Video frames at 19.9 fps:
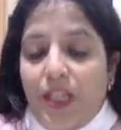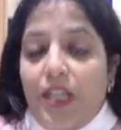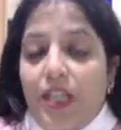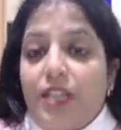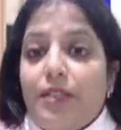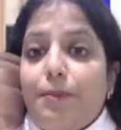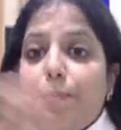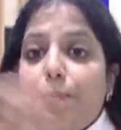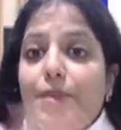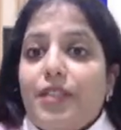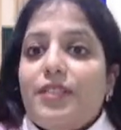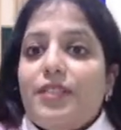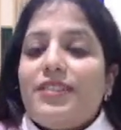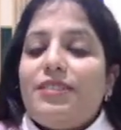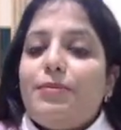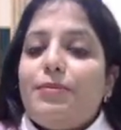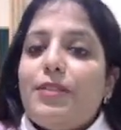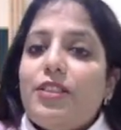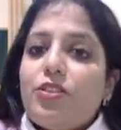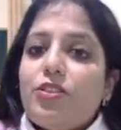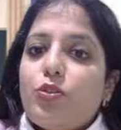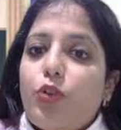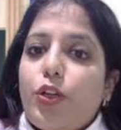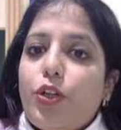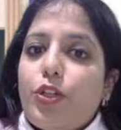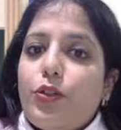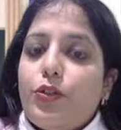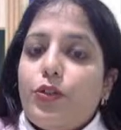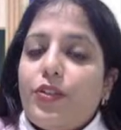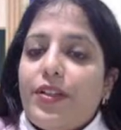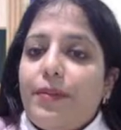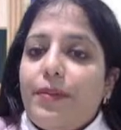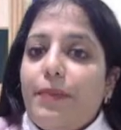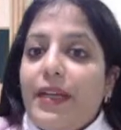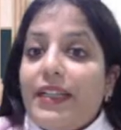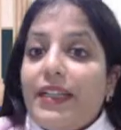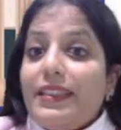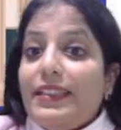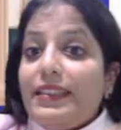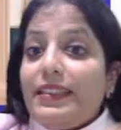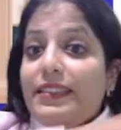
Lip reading: the principal is going to remain the